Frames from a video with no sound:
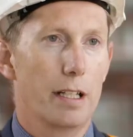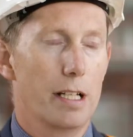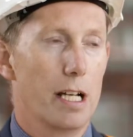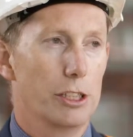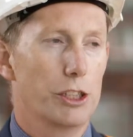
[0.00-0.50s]
and
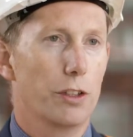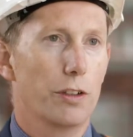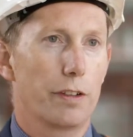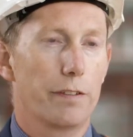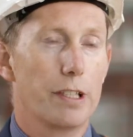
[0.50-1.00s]
it
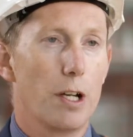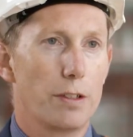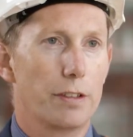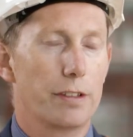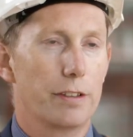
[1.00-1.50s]
ensures that the
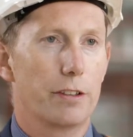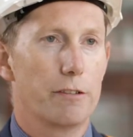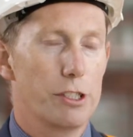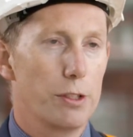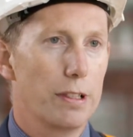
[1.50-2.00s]
notices are
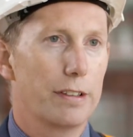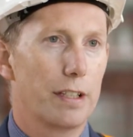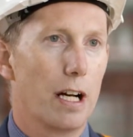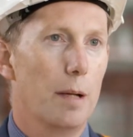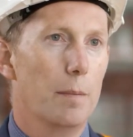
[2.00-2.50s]
issued in
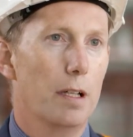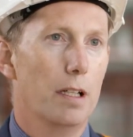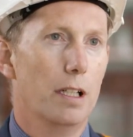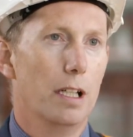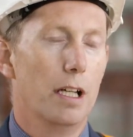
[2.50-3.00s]
time
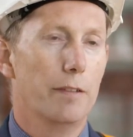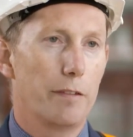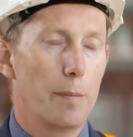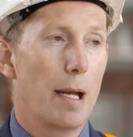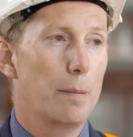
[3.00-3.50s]
and that
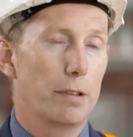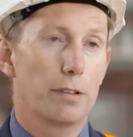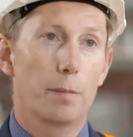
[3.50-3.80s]
the payments are